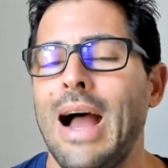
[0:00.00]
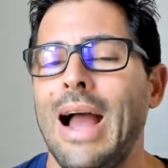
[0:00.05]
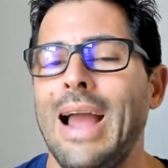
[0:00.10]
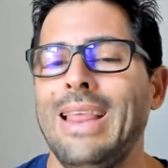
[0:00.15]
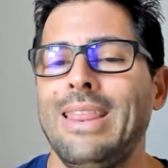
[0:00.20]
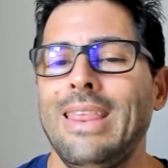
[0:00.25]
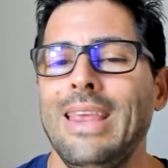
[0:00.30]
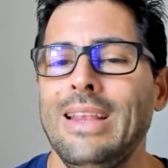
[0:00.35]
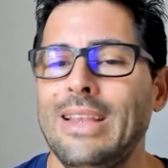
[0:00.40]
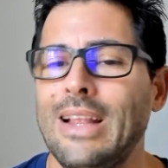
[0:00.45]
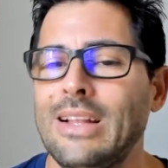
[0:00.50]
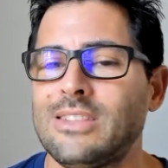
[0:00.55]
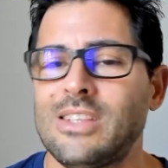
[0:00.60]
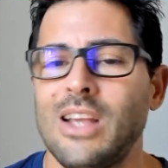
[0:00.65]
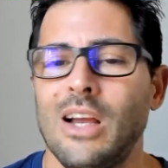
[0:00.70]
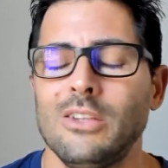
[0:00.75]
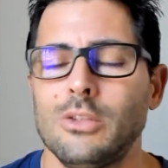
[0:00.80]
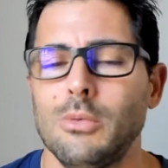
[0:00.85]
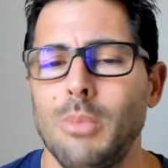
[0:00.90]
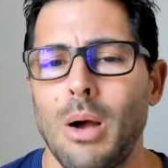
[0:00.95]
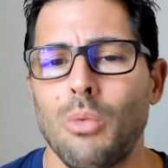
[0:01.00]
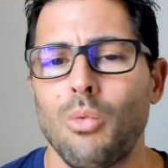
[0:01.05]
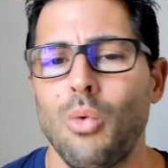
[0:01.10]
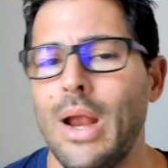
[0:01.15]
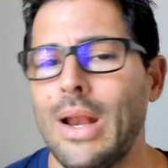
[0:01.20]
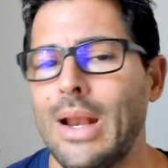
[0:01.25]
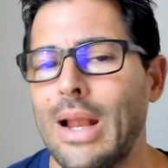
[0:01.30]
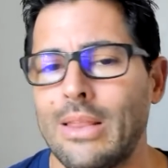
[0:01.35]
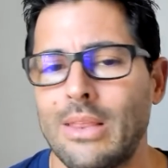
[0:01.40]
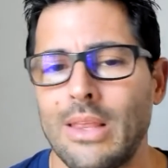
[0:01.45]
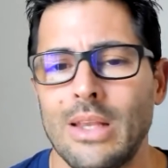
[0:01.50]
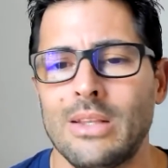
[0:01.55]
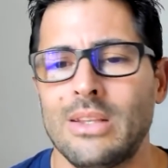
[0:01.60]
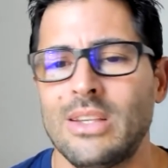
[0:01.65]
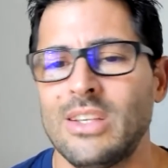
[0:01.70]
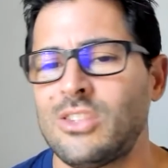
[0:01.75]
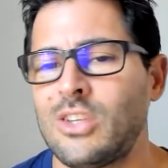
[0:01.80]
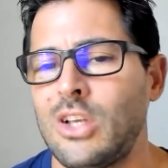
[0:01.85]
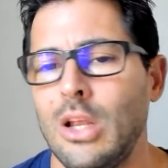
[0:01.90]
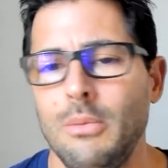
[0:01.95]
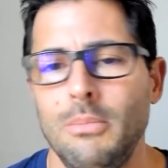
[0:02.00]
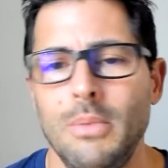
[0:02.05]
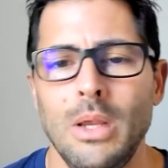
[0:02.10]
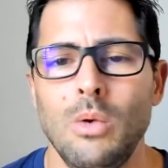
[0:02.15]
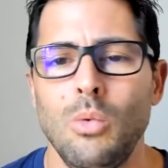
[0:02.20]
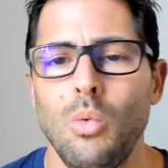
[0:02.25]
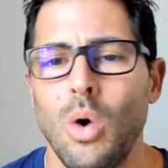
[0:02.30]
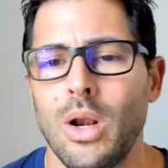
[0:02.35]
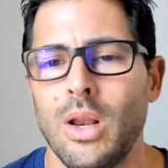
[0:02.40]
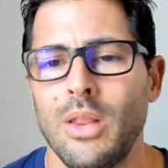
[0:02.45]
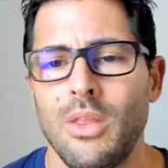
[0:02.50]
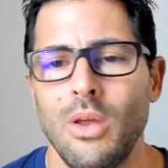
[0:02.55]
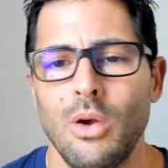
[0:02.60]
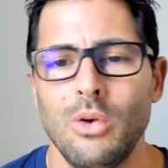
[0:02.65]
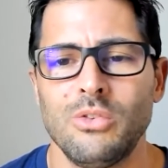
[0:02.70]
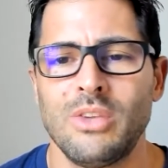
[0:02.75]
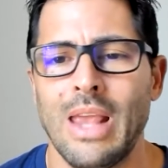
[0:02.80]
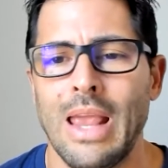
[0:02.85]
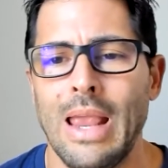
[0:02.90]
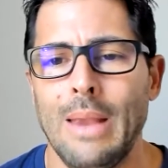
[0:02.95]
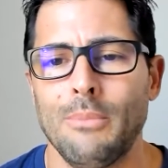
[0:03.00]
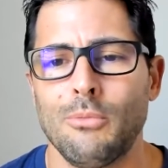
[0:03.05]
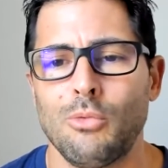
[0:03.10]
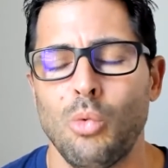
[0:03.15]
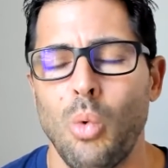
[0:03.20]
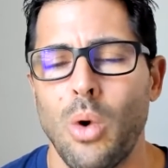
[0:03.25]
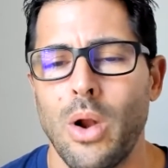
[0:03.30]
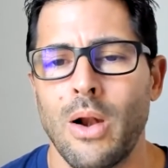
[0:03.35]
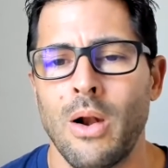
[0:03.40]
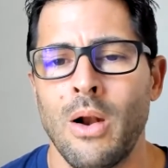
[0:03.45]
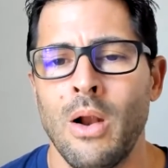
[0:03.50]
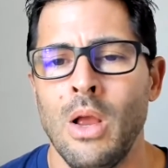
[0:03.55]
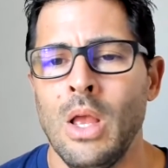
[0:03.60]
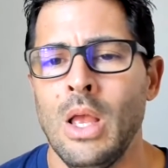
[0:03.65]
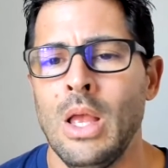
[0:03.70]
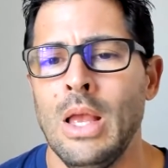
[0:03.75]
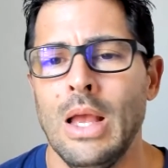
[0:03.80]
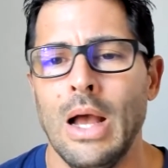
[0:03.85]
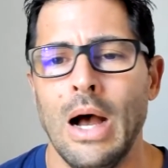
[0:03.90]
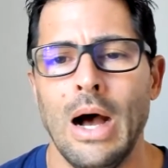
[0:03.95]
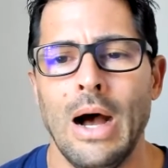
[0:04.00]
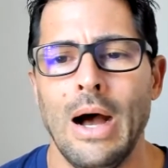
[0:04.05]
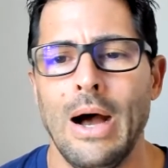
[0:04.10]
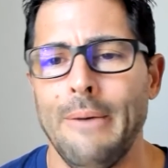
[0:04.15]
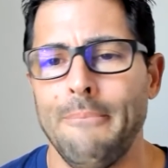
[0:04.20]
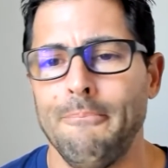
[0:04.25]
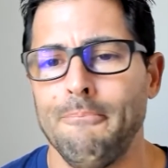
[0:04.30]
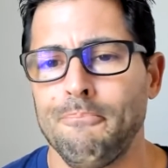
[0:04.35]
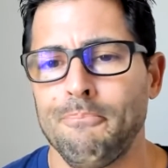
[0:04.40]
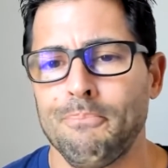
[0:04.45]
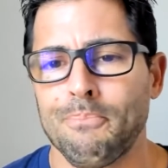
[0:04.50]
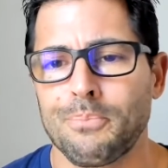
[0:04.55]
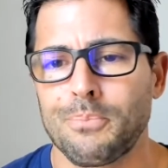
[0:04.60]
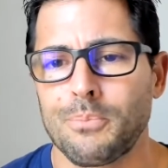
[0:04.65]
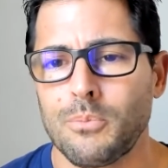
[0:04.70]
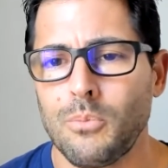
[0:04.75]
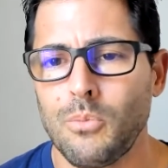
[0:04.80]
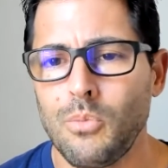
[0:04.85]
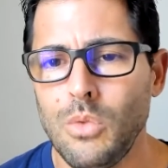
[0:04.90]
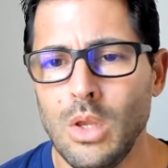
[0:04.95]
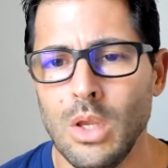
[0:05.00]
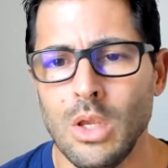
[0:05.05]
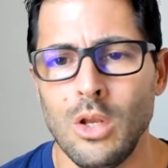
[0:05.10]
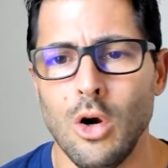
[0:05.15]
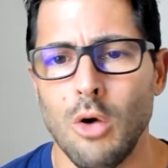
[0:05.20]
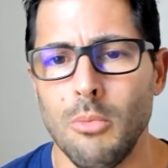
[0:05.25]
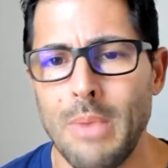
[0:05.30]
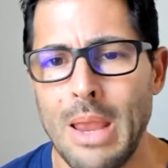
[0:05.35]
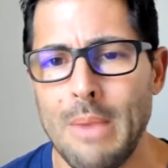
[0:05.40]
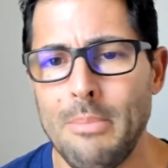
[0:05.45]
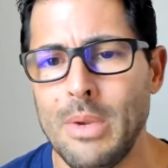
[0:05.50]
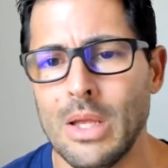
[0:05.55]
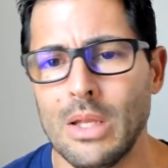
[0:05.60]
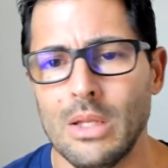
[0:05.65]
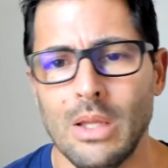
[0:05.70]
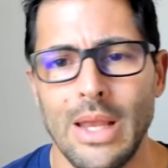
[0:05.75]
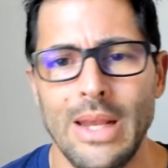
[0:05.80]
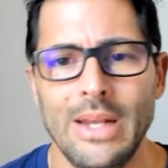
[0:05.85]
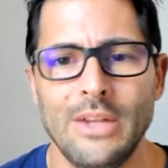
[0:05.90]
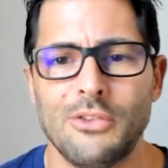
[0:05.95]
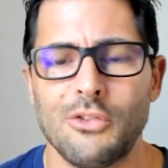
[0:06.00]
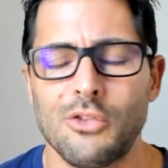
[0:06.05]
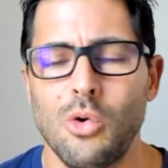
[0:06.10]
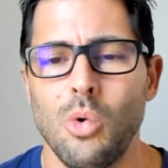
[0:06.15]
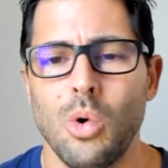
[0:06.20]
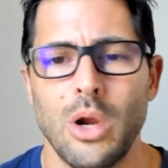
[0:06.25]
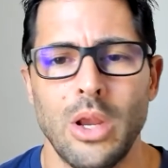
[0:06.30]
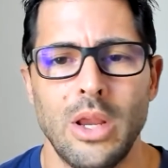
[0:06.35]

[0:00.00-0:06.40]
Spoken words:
I think that sounds about right. I think this could be one of those games where maybe a late score